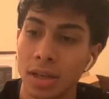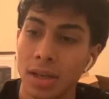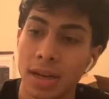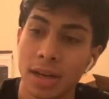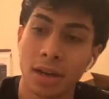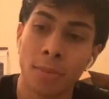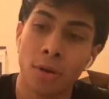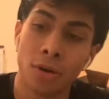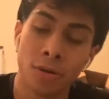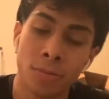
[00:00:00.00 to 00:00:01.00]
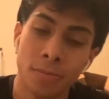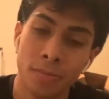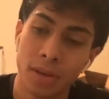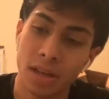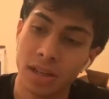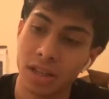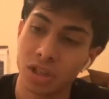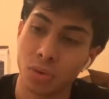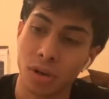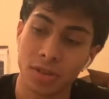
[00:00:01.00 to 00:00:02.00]
and I come home and I
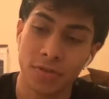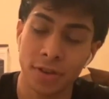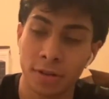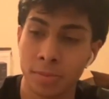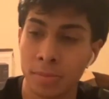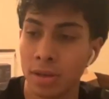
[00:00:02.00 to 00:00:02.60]
just watch film